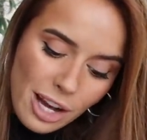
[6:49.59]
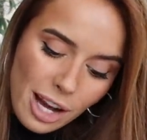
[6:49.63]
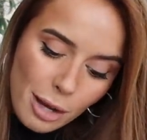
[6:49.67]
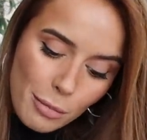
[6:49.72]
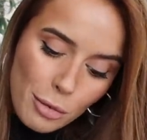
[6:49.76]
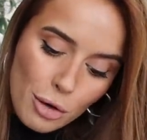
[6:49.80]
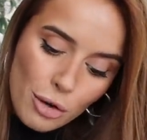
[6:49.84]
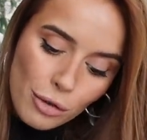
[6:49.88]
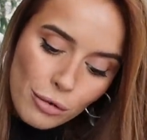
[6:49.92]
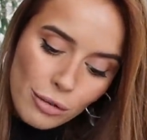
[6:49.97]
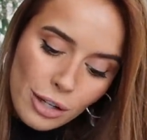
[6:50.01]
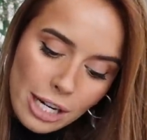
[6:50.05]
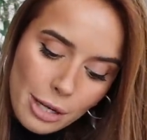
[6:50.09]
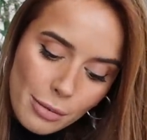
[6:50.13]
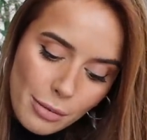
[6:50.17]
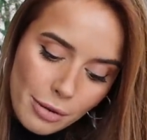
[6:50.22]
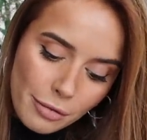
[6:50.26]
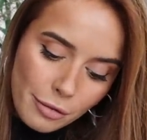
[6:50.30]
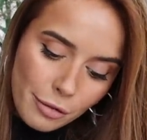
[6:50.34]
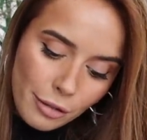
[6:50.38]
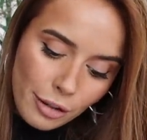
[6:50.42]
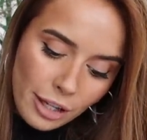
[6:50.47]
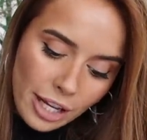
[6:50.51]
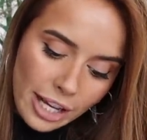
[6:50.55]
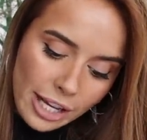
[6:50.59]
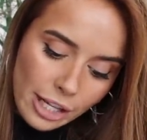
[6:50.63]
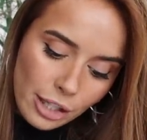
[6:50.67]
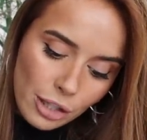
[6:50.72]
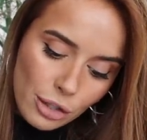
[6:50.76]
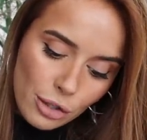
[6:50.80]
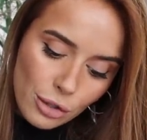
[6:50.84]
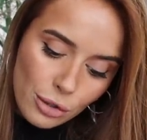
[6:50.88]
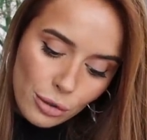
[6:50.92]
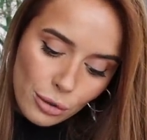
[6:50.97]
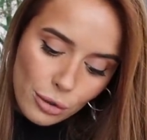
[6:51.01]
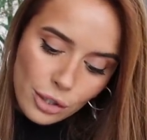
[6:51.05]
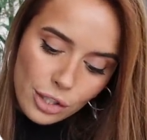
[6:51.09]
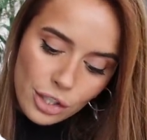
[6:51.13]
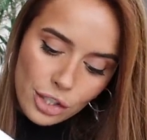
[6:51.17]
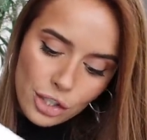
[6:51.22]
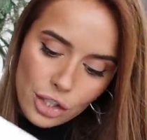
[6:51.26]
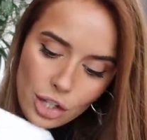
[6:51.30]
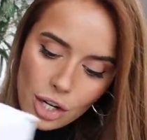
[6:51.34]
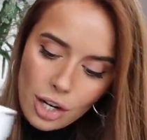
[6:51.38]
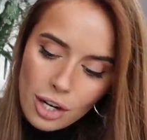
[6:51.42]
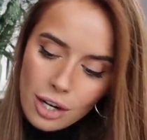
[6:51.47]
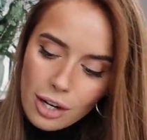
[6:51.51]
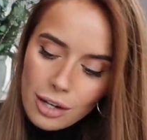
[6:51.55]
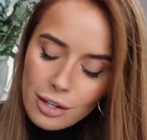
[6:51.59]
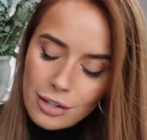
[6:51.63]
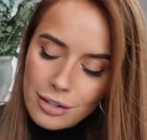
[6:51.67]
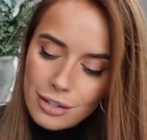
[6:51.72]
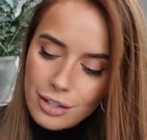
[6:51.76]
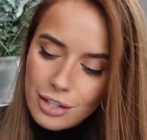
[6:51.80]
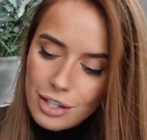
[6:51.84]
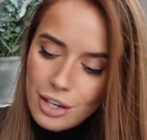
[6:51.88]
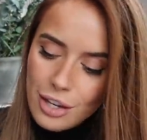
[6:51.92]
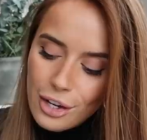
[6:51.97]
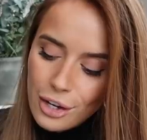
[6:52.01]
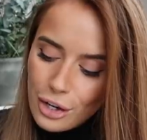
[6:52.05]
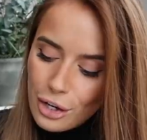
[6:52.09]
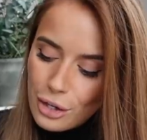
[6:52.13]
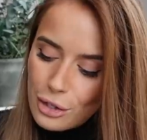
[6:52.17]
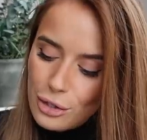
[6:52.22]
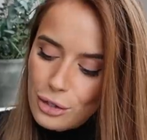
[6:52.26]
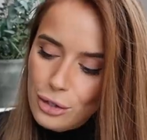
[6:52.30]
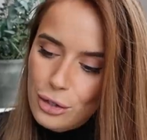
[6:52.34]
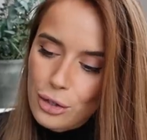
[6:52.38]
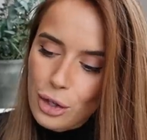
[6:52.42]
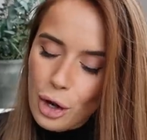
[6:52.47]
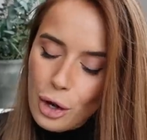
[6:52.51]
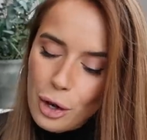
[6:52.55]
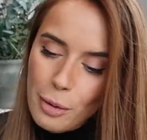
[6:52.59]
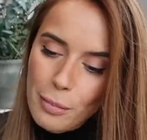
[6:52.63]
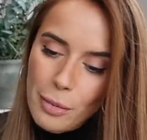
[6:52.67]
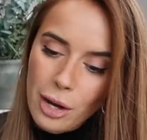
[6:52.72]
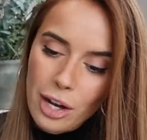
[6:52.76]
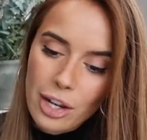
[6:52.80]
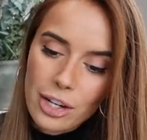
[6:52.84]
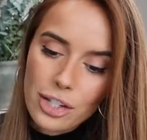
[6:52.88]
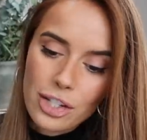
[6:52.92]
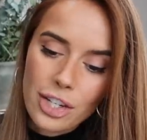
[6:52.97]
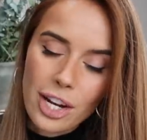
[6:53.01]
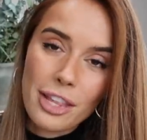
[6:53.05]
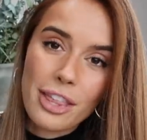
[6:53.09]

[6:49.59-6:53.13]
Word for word: I'm not really one for like storage jars, so much.